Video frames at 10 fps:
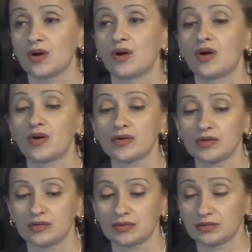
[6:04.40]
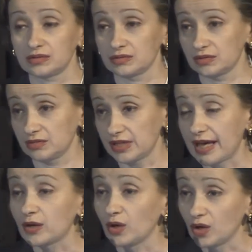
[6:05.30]
or
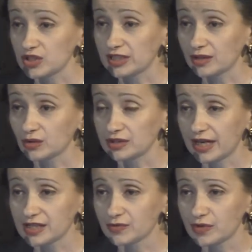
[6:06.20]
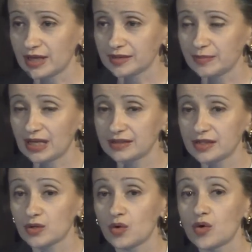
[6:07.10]
ecological contrast for that matter,
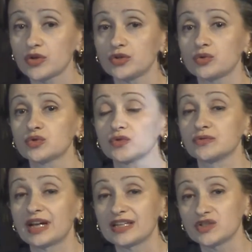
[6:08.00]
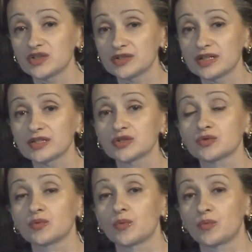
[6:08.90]
or use of registries
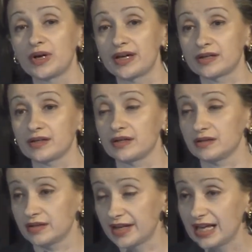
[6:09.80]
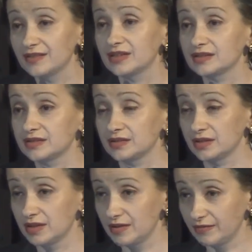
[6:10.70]
where relevant
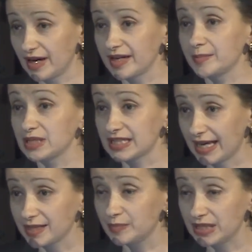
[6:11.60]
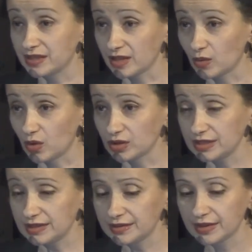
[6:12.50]
variables had been
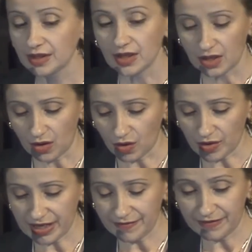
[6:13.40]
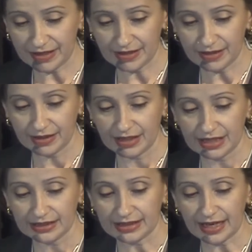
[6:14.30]
recorded, or even
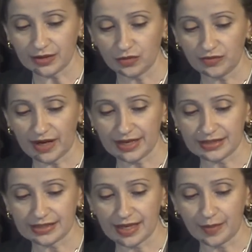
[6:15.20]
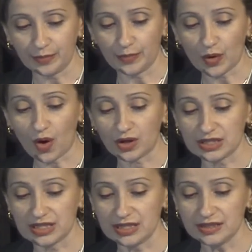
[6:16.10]
try to find some
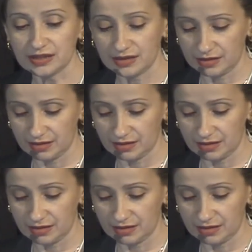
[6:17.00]
proxies